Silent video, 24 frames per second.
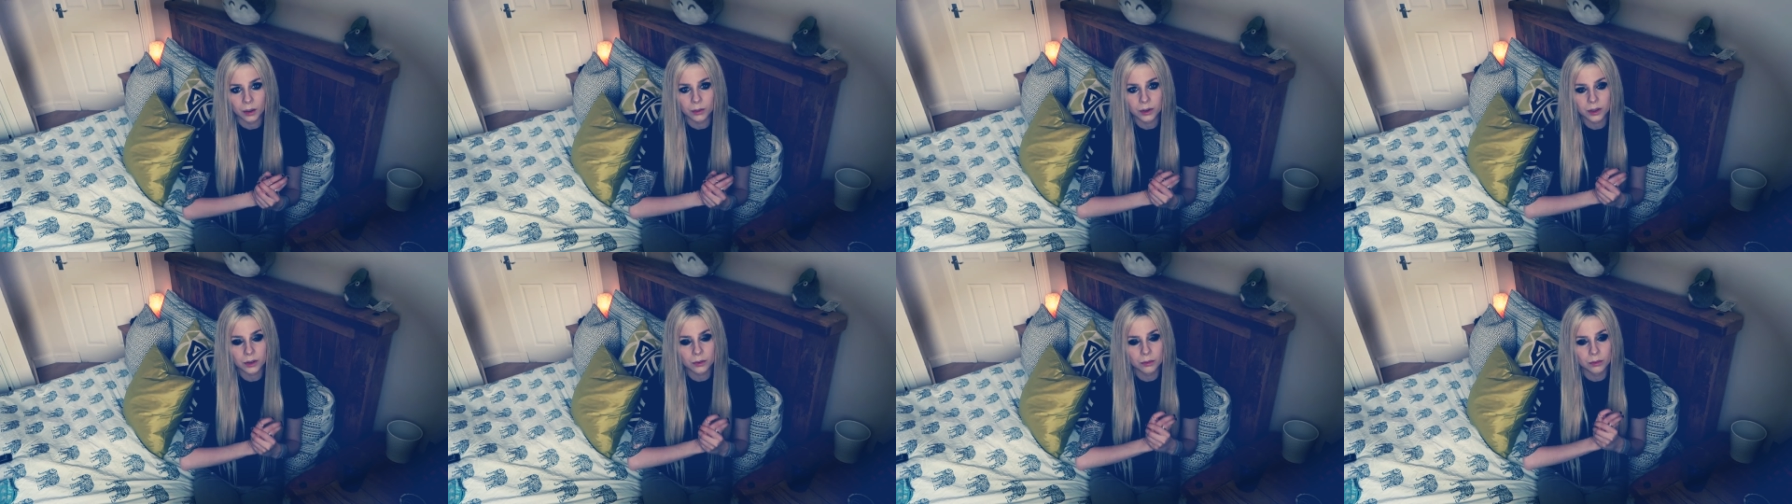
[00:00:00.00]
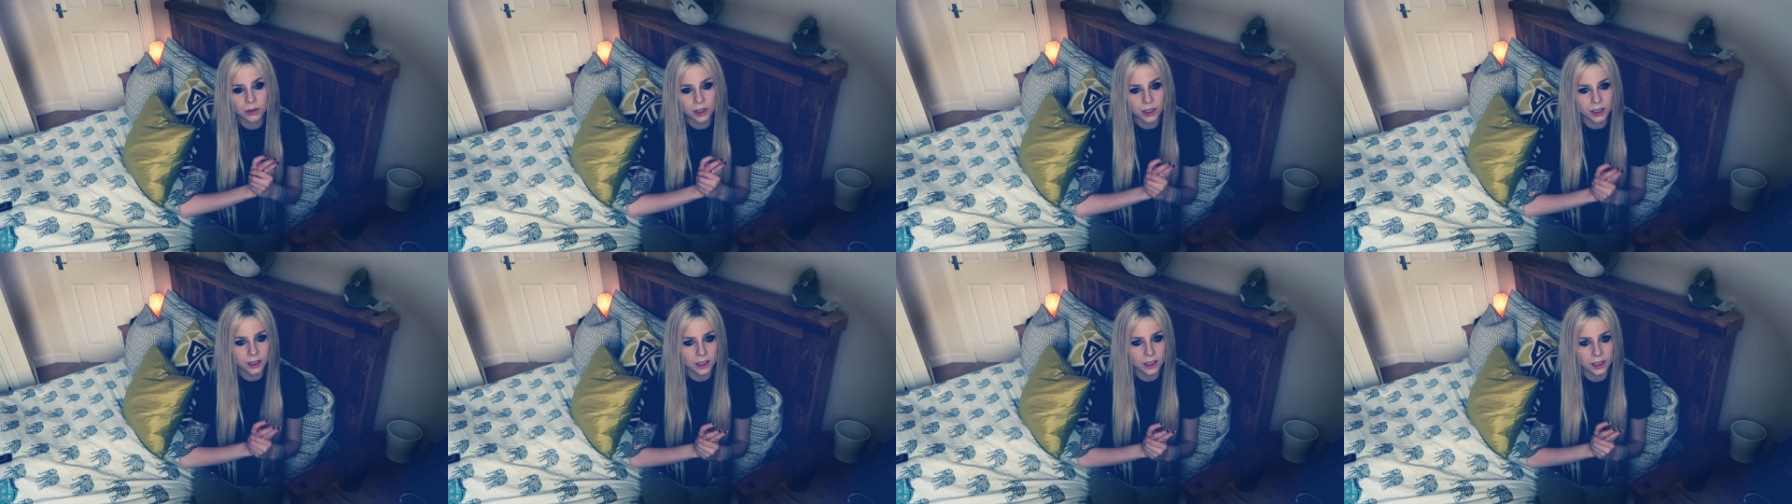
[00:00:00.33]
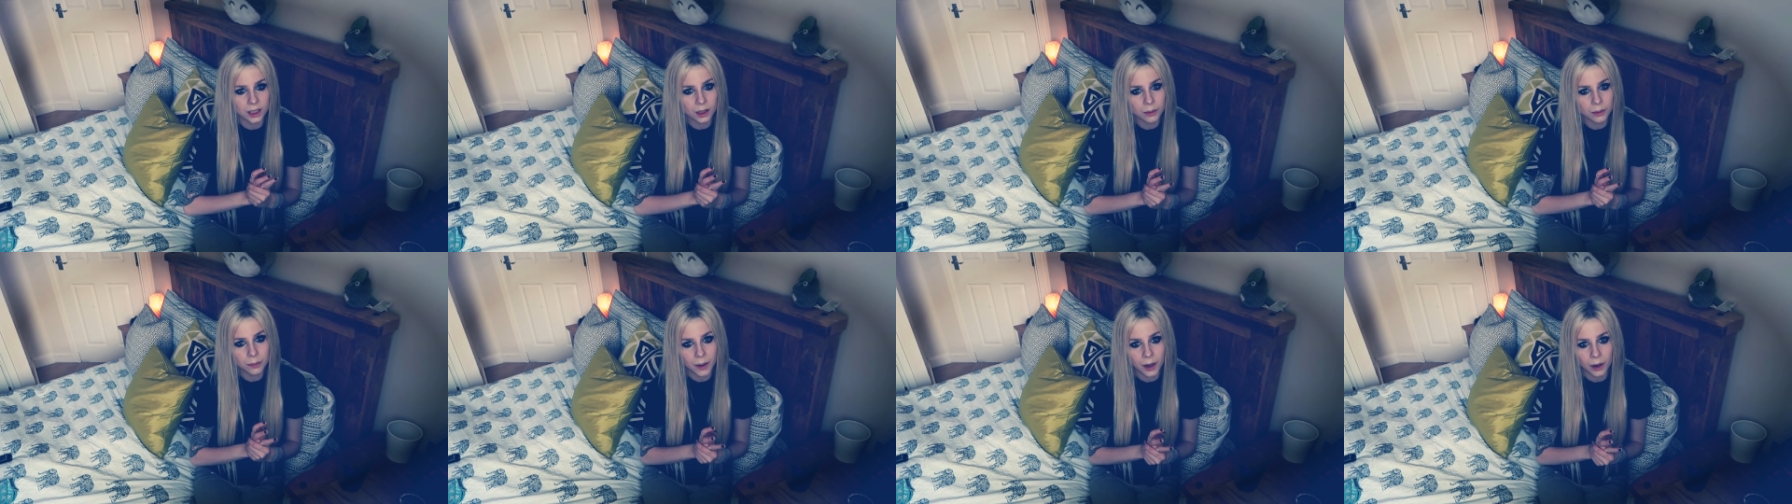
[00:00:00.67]
was
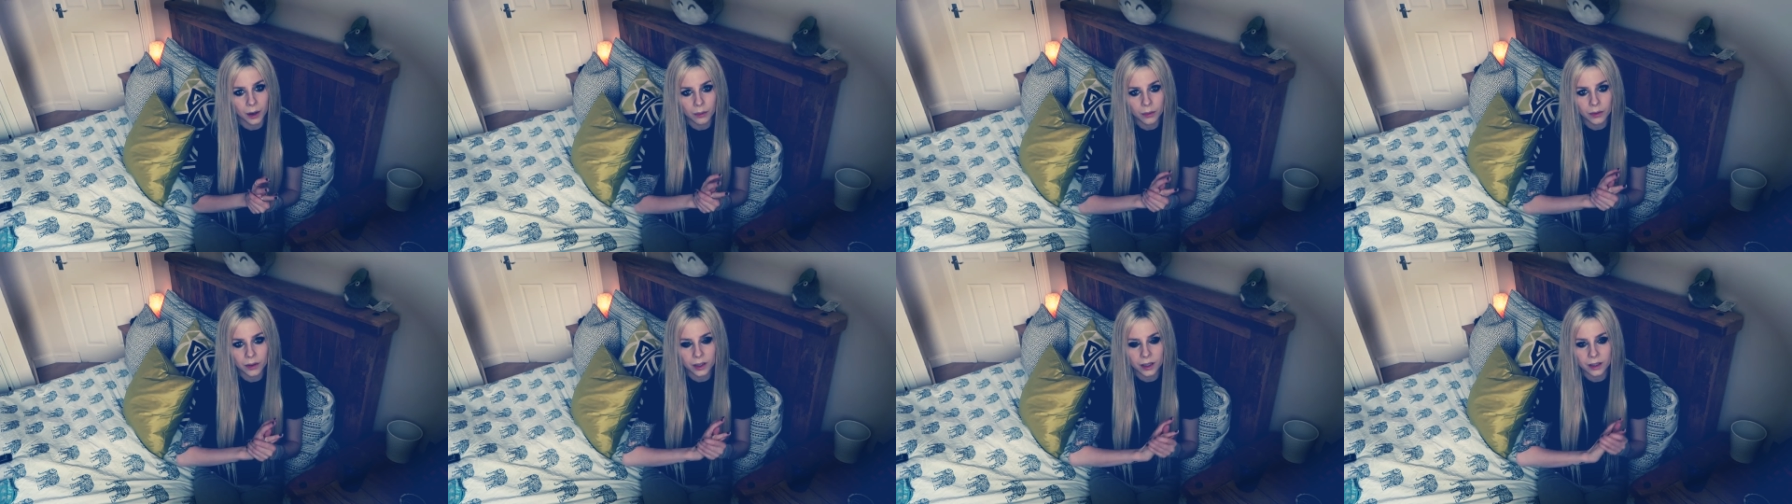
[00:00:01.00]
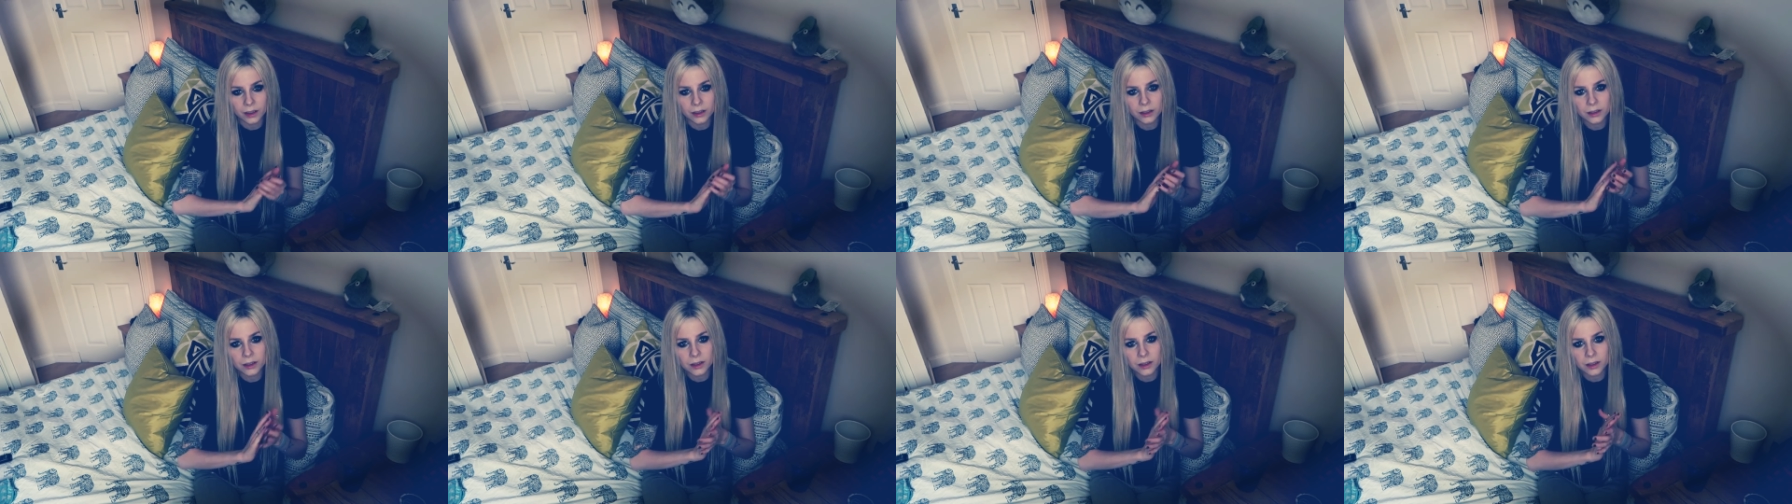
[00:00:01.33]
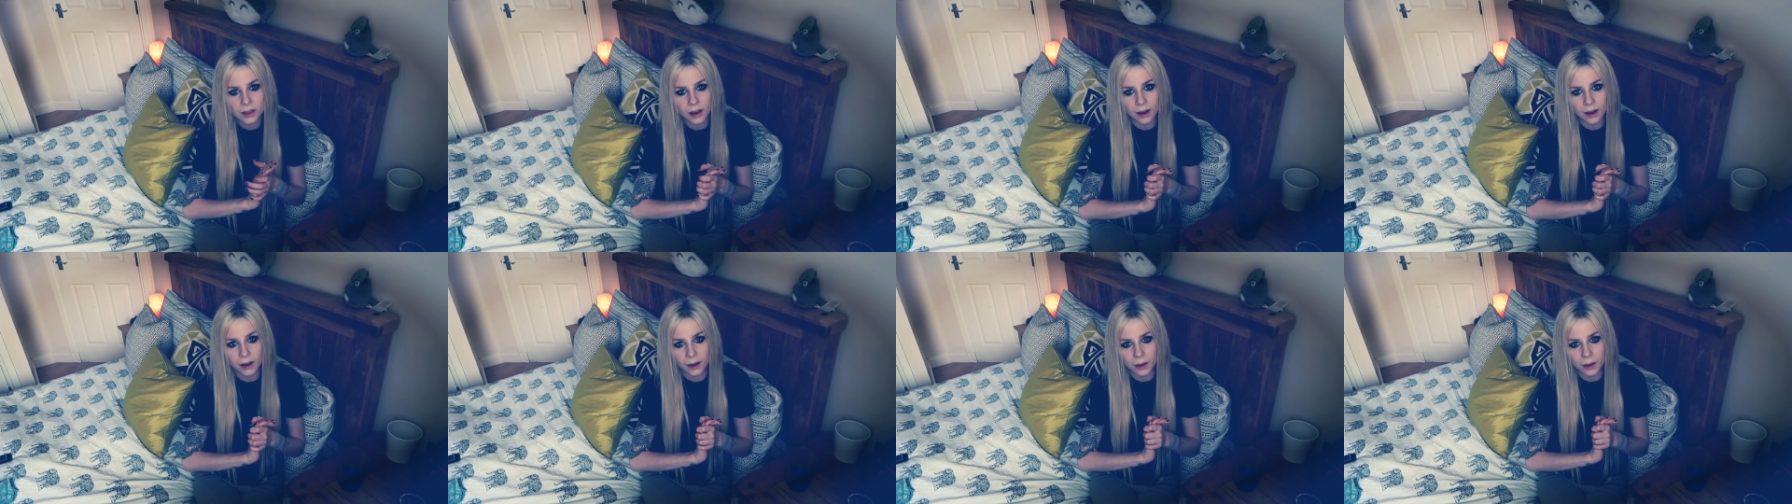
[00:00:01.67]
reading about this,